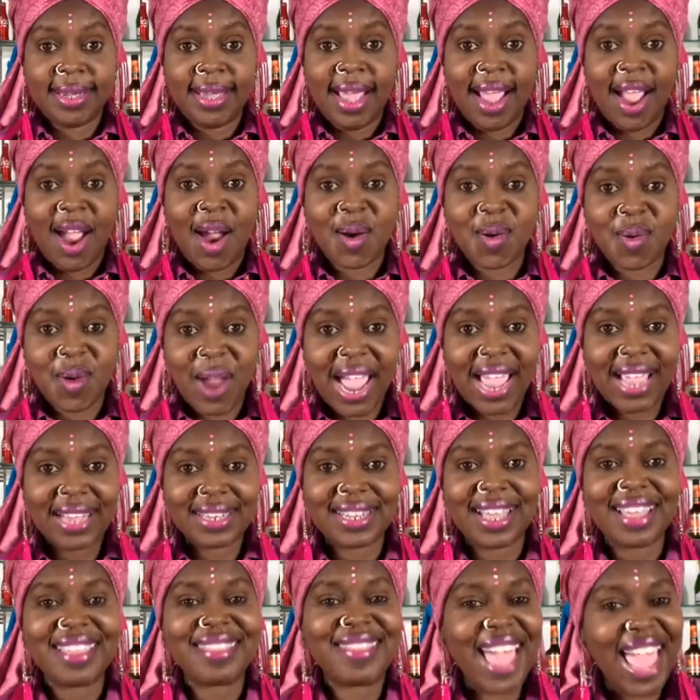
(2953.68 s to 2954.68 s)
All right?
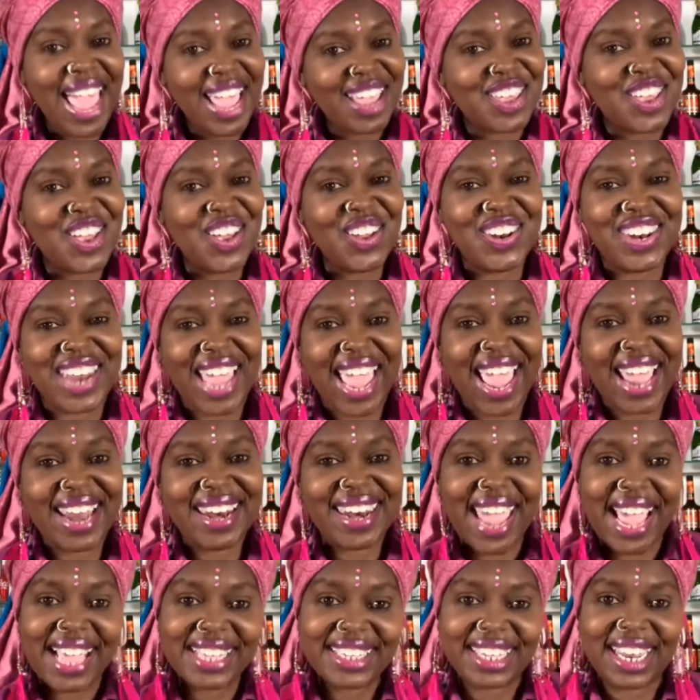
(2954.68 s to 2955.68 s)
Thank you, Dan.
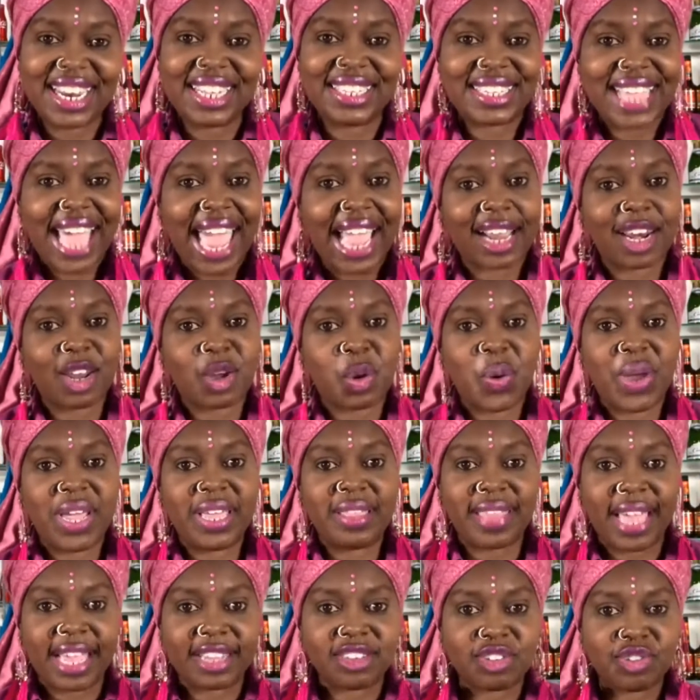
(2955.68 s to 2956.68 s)
Dan said exactly, Queen.
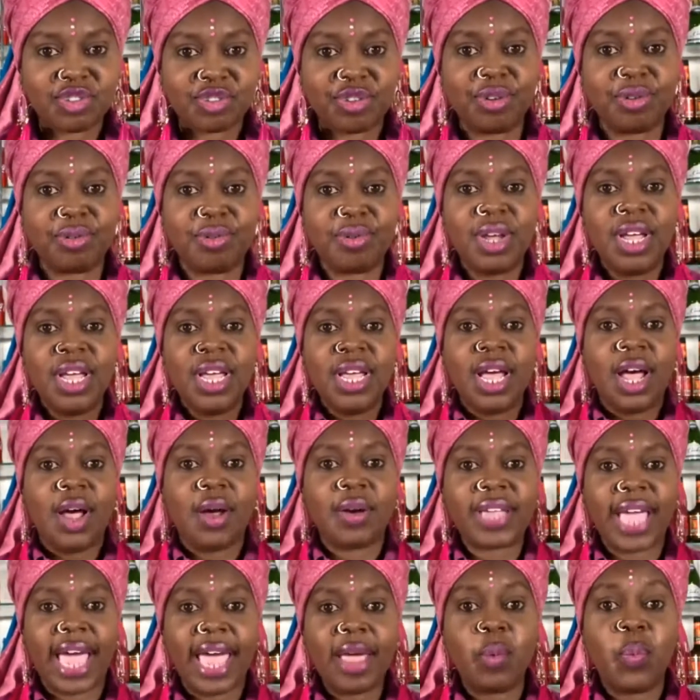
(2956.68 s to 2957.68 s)
That's true.
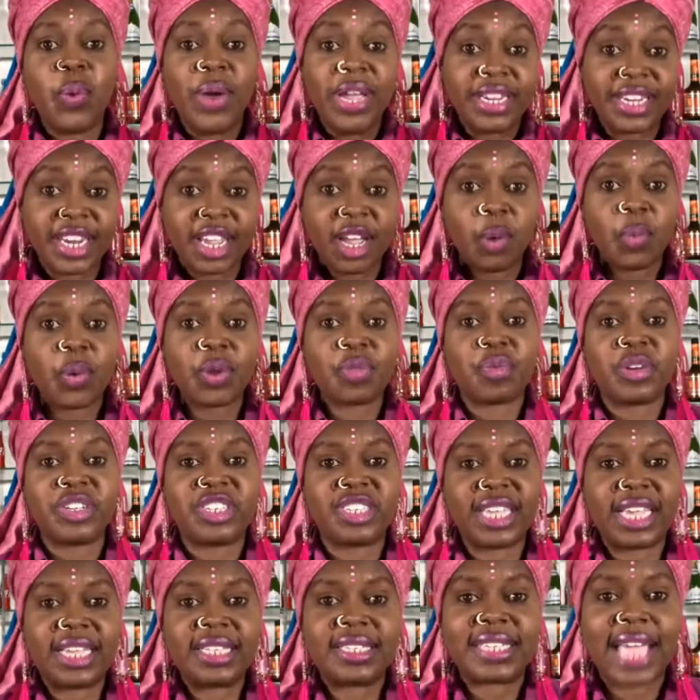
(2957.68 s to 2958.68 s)
Okay? We deal with
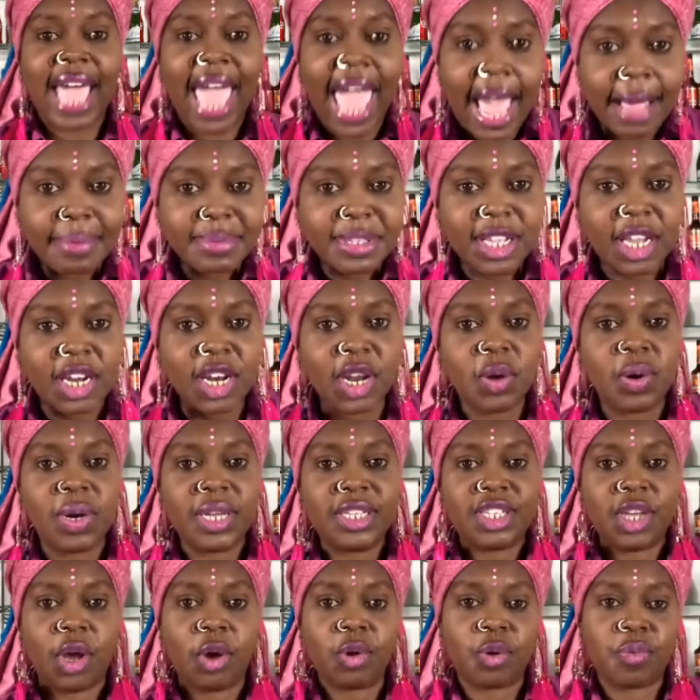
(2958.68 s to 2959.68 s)
receipts. Absolutely.
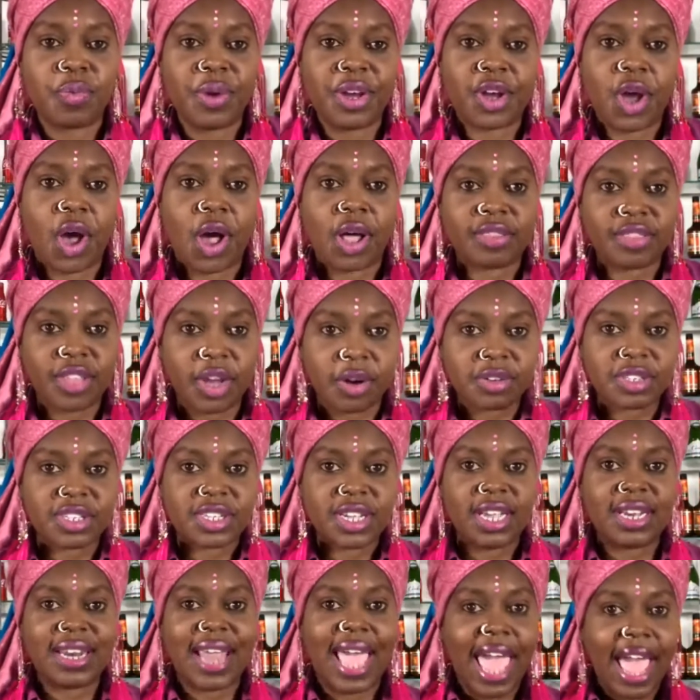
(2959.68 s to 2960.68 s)
Total Recall
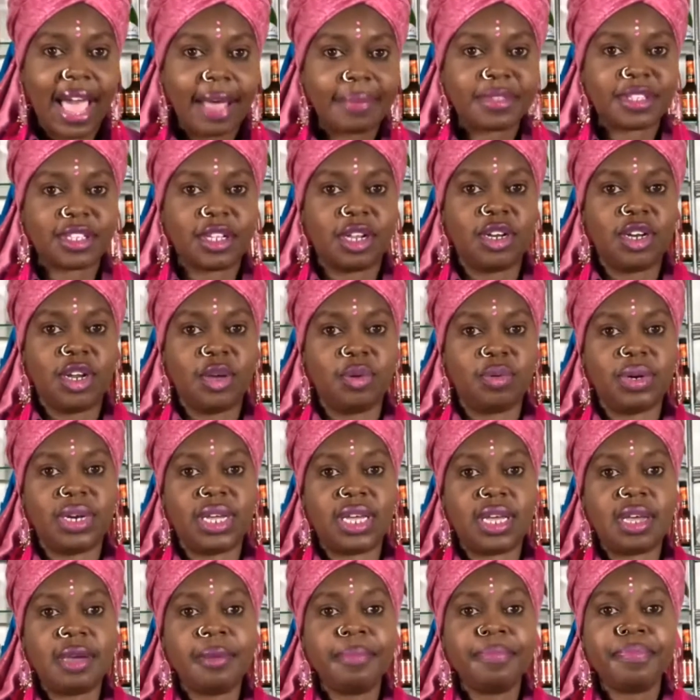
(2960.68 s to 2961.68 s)
13. Absolutely.
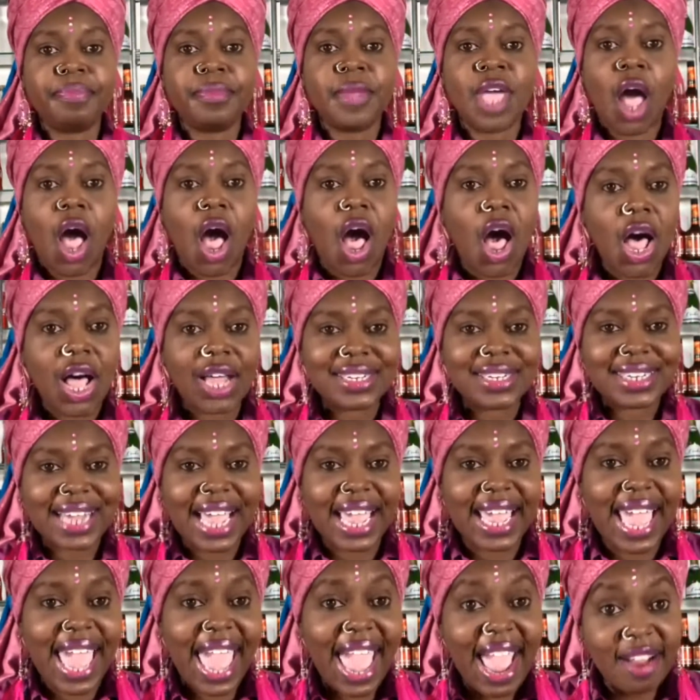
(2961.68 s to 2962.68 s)
All
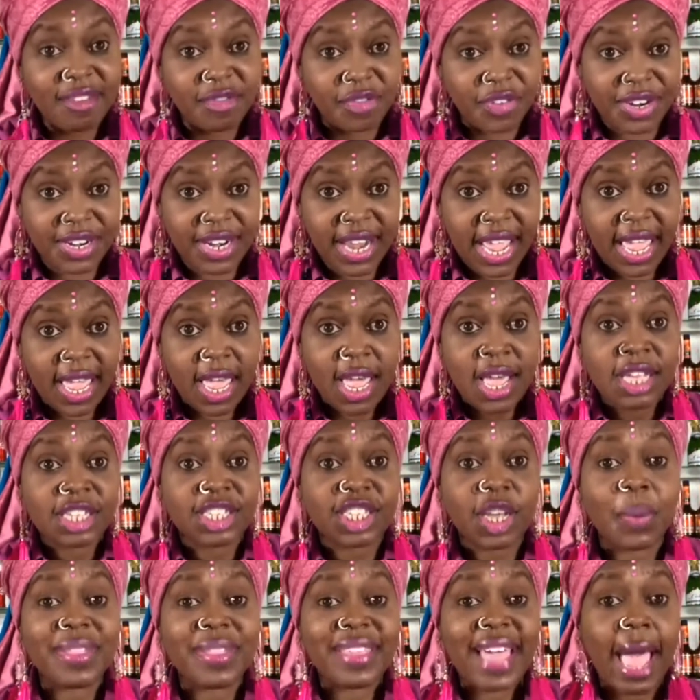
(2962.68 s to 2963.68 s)
day, every day.
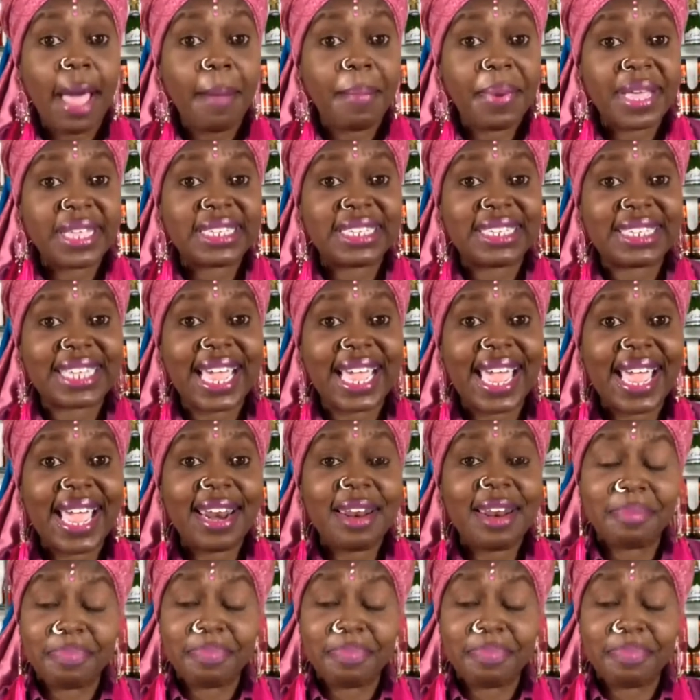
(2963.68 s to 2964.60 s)
So with that being said,